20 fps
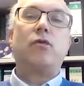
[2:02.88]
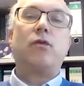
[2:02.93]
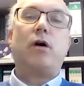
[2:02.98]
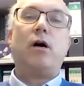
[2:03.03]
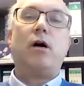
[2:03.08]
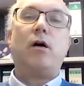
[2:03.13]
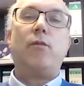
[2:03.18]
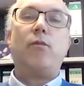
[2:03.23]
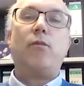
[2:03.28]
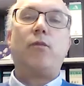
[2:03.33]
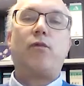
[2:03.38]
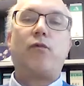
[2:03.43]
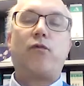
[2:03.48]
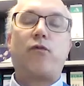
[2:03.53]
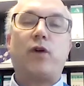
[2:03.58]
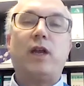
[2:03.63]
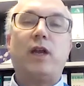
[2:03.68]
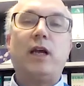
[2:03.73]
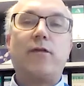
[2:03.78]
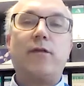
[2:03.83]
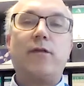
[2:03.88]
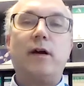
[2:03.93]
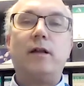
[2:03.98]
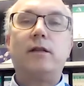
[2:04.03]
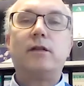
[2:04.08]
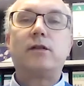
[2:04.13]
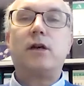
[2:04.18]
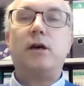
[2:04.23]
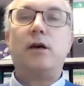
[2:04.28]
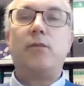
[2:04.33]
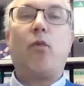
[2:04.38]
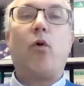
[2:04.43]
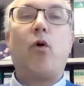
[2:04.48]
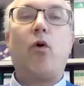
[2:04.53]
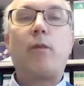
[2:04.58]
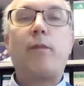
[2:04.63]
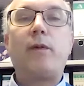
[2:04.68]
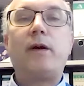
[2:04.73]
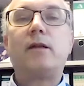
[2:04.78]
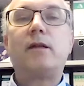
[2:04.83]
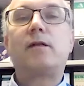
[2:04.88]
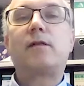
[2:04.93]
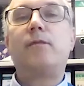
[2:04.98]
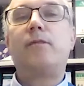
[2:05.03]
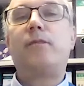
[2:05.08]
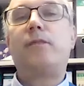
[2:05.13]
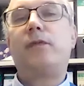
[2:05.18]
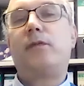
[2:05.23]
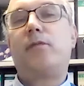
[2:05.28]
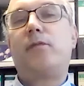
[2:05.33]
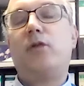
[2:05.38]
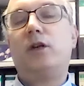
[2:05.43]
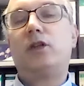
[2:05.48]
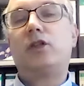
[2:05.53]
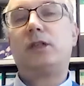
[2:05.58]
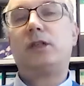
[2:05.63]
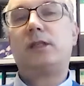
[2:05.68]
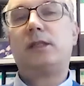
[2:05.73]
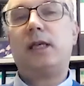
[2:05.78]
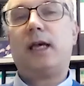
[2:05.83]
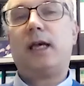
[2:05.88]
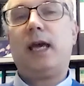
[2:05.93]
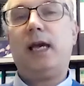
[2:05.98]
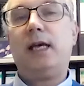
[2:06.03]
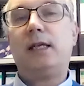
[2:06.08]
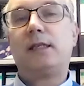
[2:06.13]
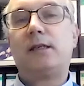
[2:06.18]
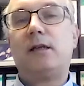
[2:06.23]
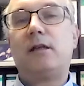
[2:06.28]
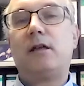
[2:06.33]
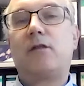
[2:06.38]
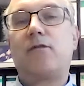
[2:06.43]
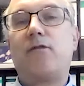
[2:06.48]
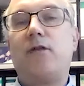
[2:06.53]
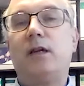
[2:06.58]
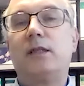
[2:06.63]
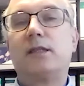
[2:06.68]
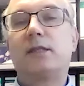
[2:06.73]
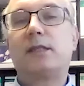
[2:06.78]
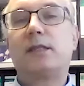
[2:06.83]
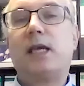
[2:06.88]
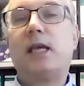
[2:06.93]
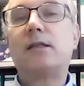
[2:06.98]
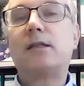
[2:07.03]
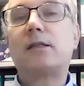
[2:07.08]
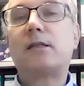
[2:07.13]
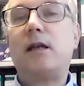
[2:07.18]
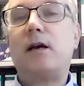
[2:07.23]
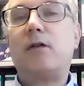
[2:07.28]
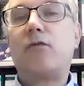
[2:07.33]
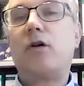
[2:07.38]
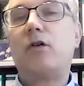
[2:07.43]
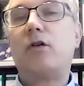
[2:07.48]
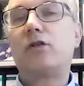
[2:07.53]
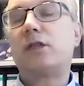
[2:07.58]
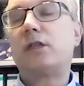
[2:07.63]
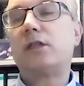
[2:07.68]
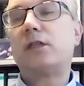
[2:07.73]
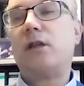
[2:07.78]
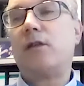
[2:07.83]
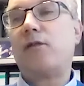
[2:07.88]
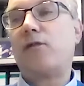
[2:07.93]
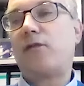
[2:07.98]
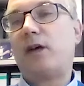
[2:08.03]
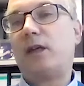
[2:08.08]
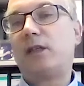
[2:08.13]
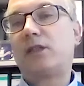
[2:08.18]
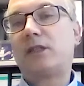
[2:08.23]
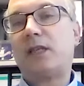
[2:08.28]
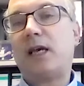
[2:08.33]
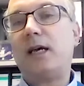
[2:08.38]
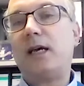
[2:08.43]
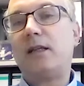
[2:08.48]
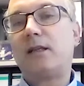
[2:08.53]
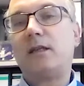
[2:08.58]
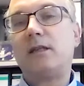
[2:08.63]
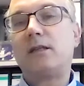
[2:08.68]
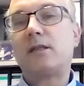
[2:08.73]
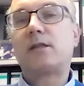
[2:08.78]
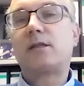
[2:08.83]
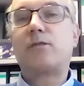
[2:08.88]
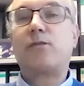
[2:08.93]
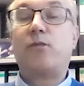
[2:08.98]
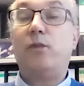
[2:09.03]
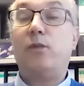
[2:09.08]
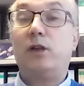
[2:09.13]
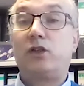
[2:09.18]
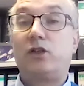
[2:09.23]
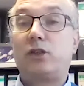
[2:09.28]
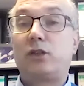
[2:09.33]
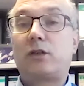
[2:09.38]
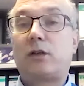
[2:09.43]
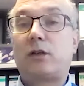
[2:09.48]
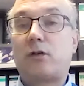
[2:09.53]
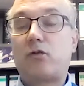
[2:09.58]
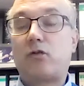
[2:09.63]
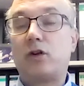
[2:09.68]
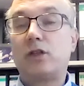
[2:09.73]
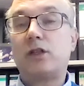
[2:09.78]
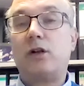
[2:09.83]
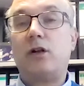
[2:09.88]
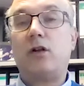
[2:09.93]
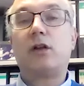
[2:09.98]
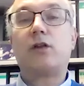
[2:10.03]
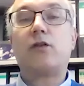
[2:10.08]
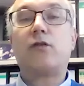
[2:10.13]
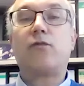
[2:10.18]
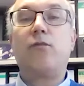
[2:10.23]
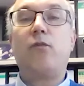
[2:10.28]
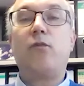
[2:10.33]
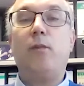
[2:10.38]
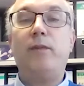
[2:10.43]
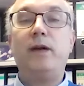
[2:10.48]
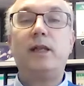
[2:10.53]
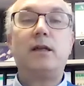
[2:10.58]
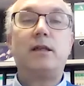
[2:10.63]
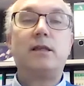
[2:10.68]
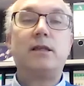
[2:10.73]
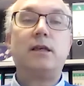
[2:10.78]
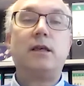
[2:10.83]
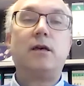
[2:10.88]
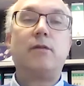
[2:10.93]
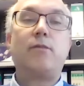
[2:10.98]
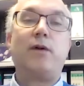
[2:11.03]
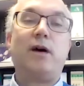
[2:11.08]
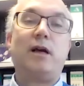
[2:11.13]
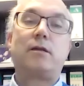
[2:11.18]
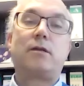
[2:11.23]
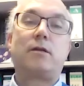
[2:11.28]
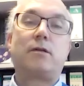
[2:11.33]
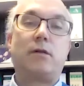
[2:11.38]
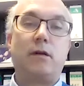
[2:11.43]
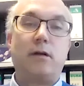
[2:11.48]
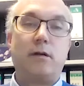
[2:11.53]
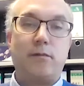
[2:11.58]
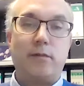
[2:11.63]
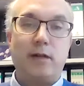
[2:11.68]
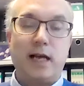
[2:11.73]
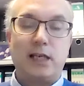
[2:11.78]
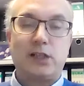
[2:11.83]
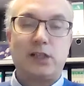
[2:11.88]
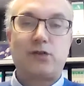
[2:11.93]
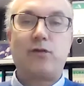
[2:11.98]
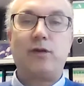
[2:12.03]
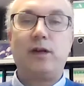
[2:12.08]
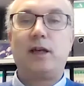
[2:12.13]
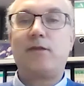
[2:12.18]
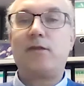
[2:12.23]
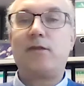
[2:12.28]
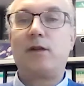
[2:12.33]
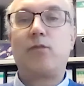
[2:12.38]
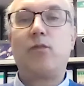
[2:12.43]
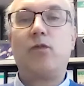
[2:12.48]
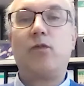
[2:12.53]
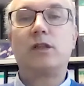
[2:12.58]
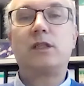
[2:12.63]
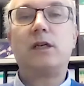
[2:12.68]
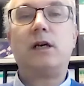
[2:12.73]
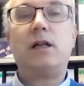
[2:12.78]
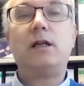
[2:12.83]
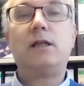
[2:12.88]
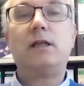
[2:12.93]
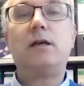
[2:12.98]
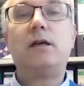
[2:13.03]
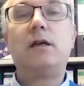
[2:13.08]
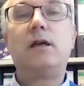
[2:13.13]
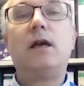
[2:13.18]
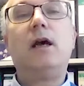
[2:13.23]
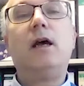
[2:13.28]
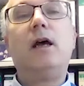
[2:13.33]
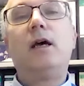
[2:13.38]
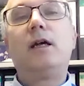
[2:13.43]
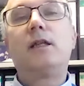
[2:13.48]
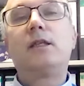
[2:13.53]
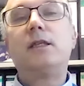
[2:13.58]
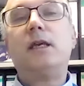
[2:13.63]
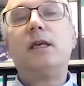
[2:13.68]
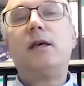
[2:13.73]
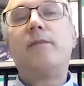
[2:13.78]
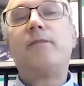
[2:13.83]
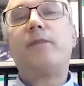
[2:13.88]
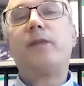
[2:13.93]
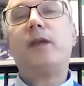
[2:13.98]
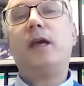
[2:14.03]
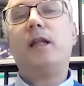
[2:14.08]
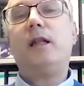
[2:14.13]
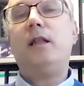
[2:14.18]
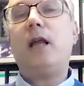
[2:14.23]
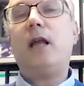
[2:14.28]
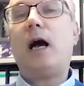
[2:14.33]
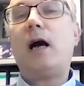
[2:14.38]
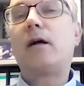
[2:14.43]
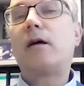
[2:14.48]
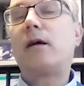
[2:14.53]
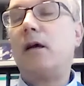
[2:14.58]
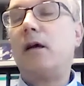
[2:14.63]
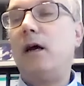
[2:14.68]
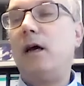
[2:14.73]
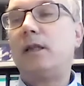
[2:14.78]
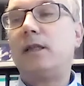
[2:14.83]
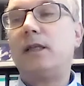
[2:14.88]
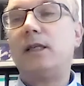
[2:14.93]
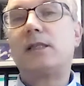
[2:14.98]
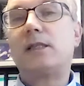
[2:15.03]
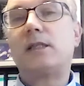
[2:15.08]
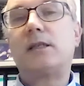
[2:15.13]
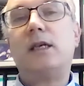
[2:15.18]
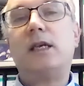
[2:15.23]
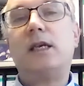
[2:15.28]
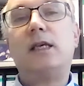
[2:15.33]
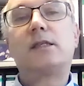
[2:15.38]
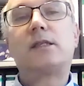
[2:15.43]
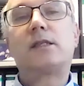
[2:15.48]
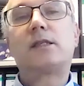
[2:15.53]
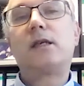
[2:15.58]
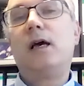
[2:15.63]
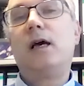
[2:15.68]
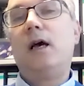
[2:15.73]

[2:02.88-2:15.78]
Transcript: are frequent and morbid, which is the case in advanced skin sclerosis and fasciitis, which cause a lot of morbidity, but less frequent mortality. In lung disease,